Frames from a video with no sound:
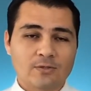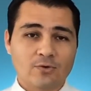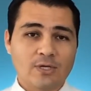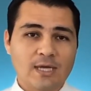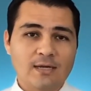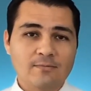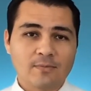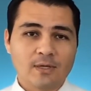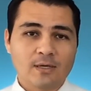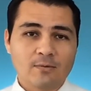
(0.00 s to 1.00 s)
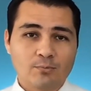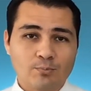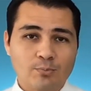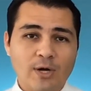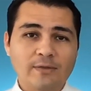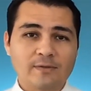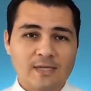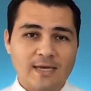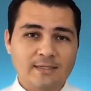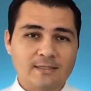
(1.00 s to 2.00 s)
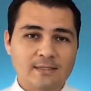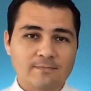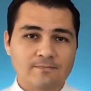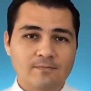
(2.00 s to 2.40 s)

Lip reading: So again, breath test,